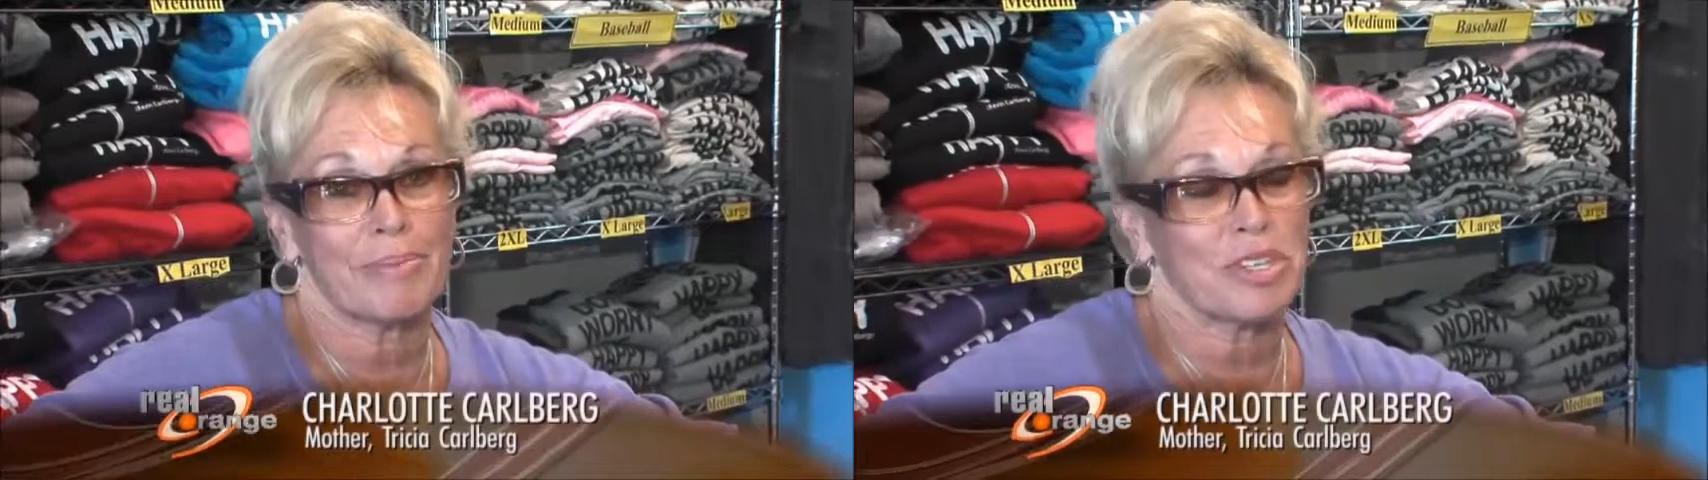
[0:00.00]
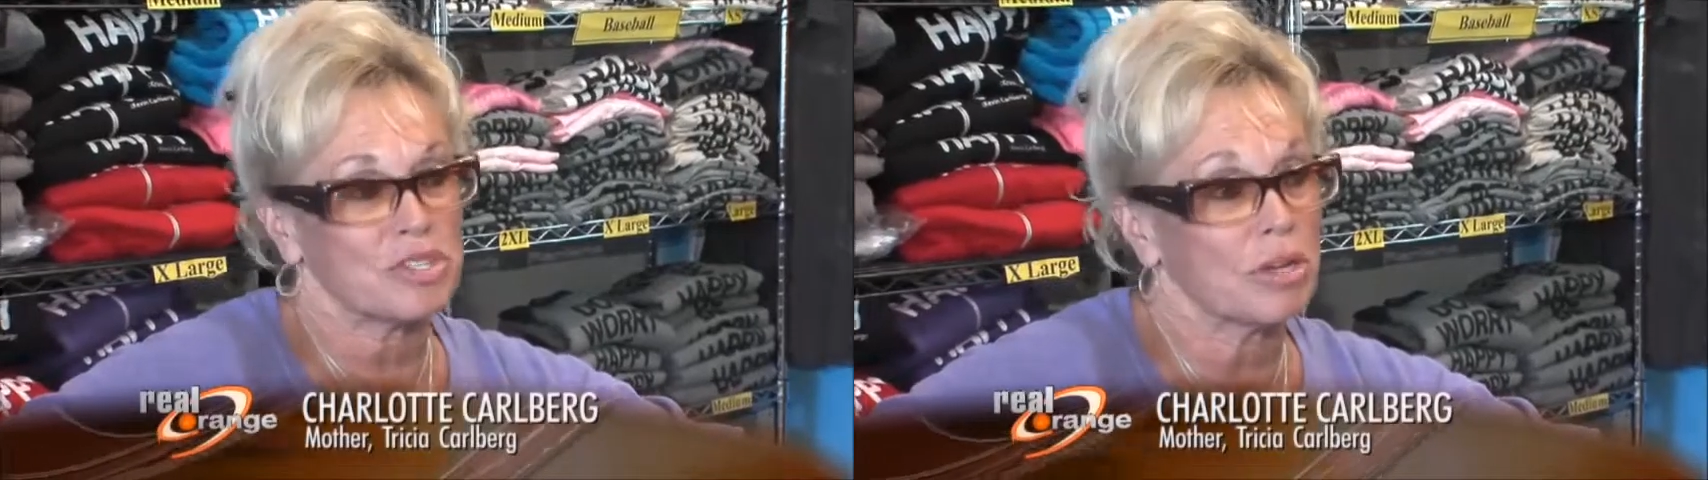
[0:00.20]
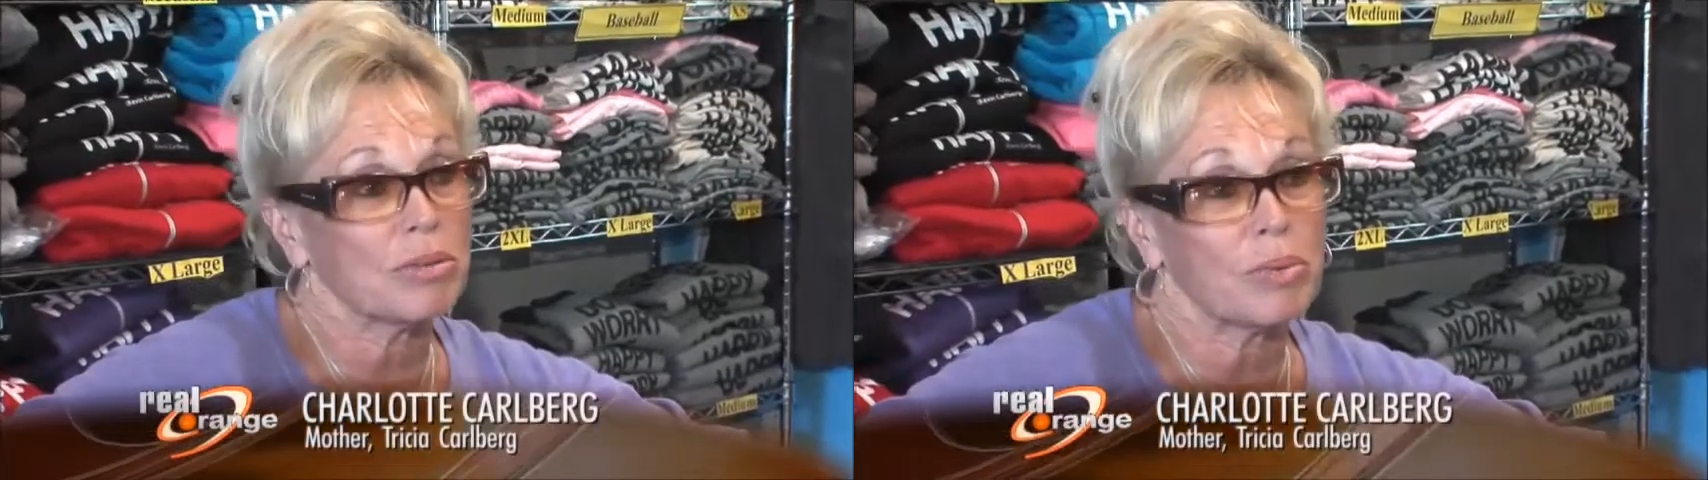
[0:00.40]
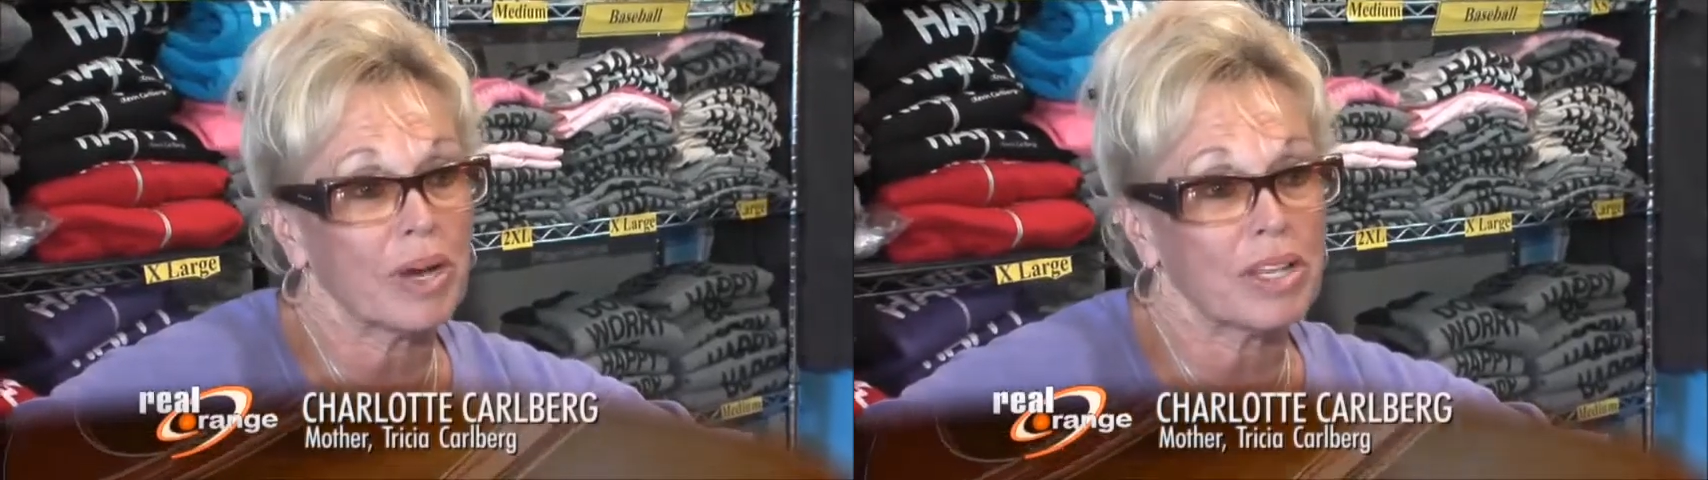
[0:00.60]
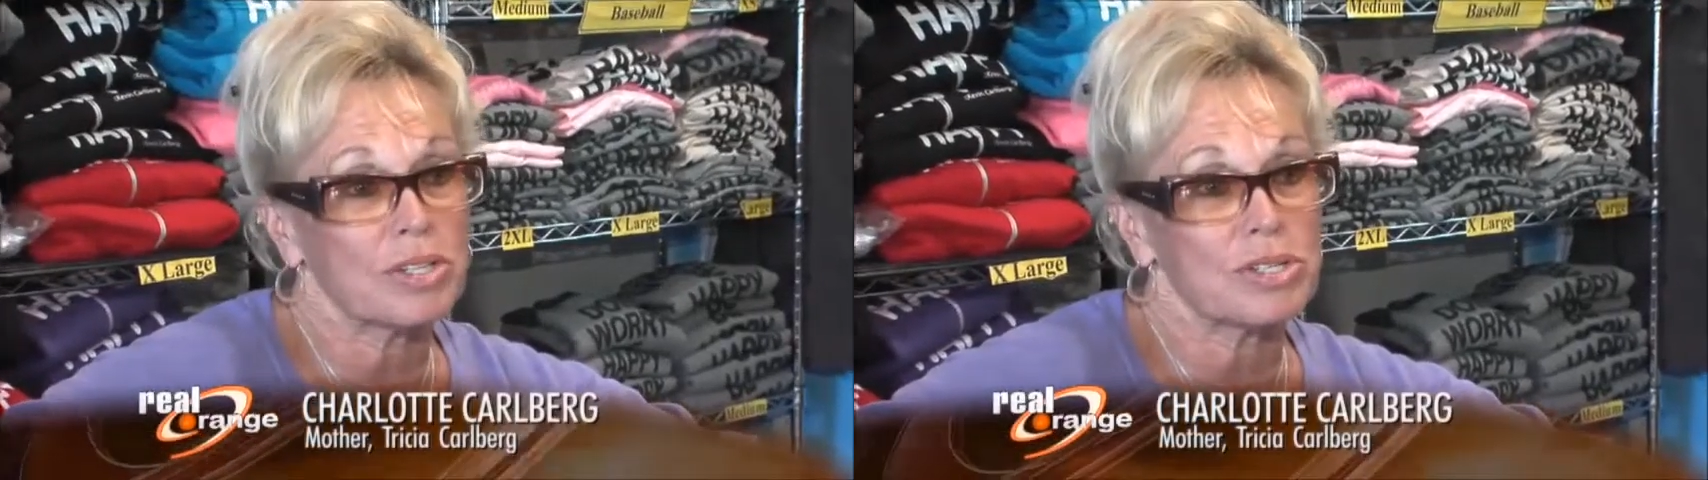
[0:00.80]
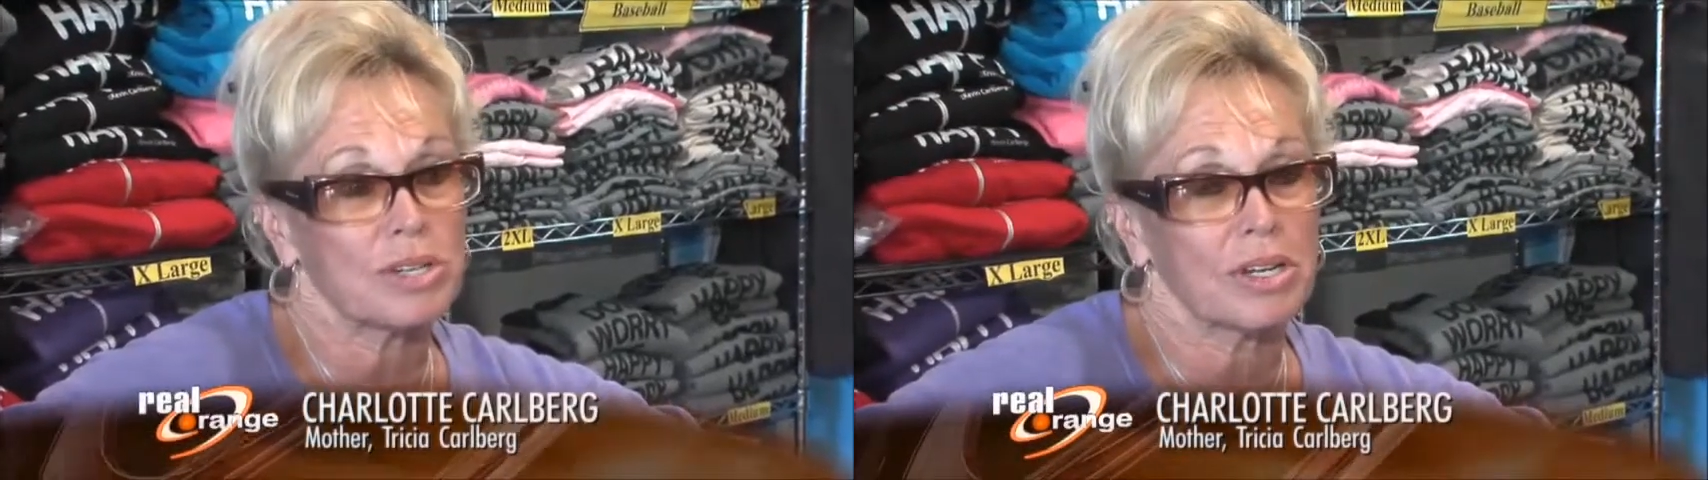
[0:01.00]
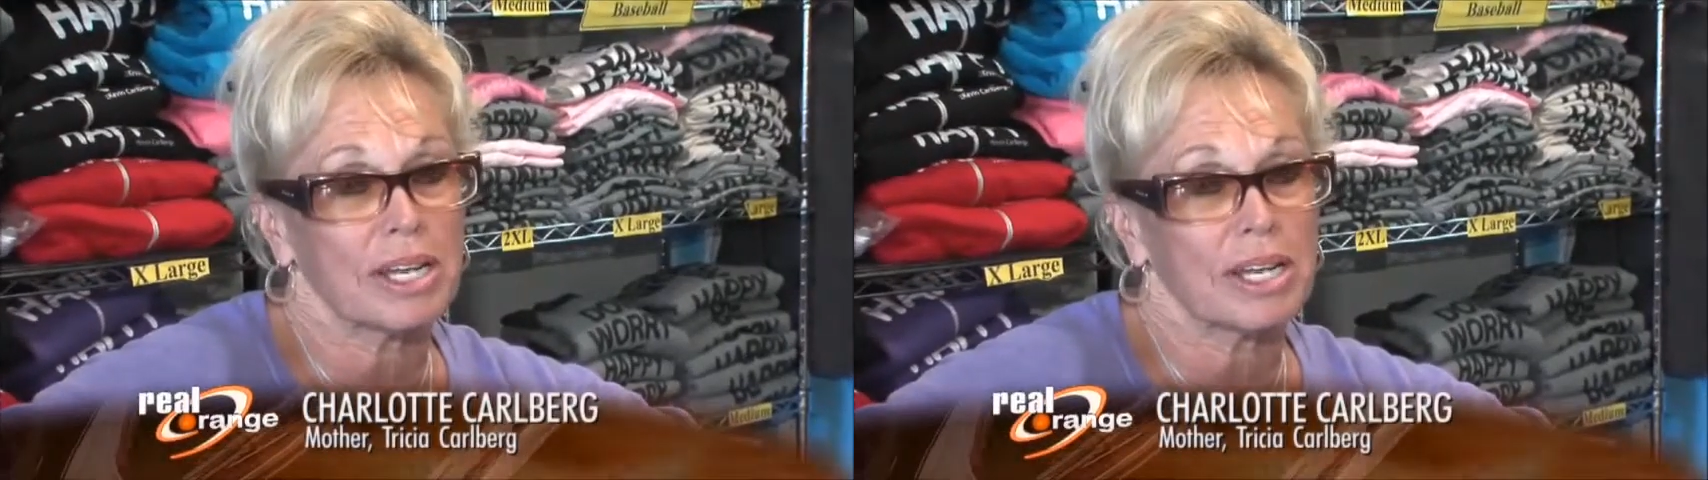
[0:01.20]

the children wearing the shirt,